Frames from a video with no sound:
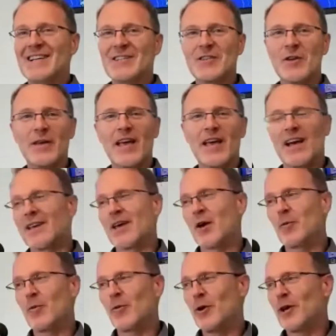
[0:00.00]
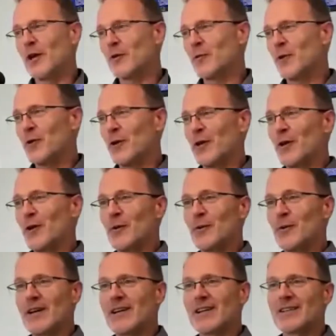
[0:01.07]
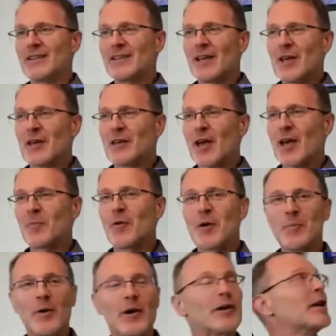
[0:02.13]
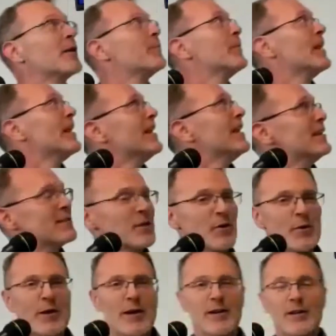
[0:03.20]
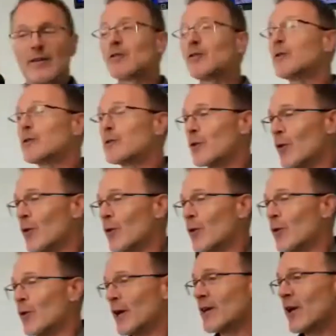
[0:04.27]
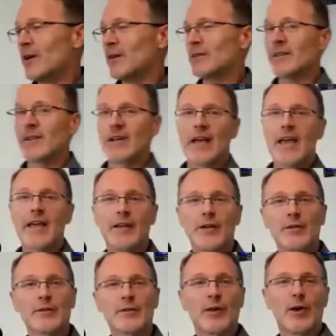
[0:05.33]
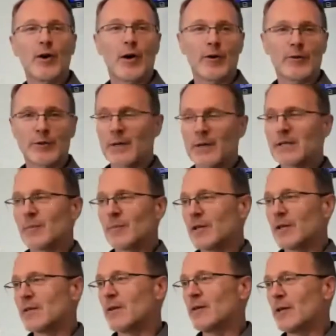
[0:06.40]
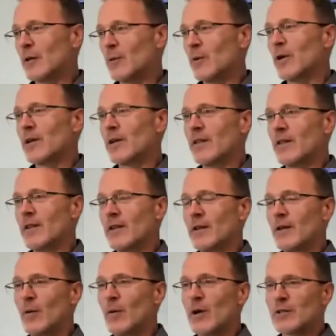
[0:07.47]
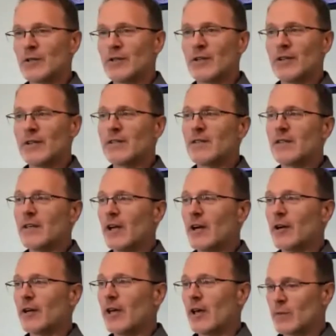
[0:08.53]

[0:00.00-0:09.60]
So yeah, a cowboy in a rodeo, and a cowboy monkey. So true story, about 8 years ago, I was doing some consulting work in the Washington, D.C. area.